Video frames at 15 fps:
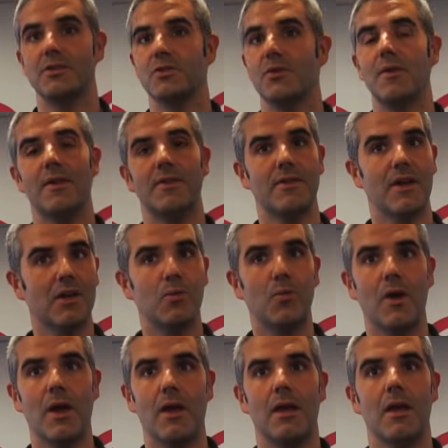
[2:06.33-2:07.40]
So in that
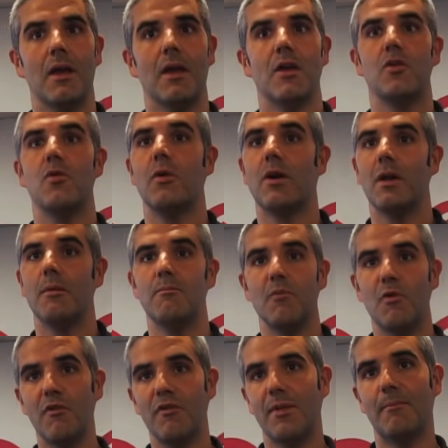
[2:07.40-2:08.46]
way, you can
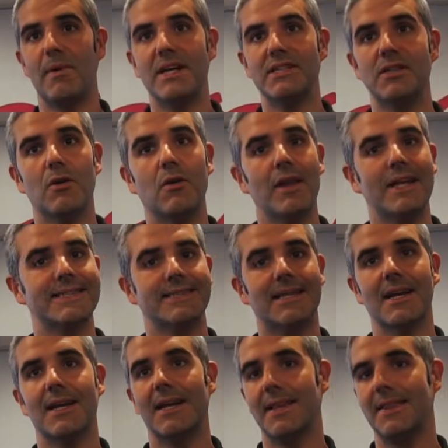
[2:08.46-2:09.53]
move the bicycle
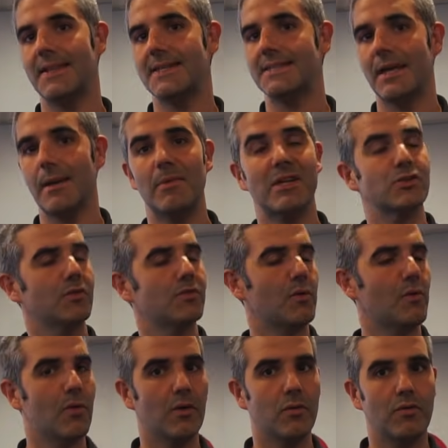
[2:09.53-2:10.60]
exactly the same as on the
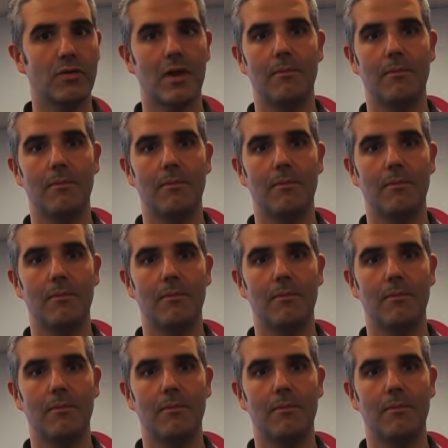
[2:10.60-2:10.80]
road.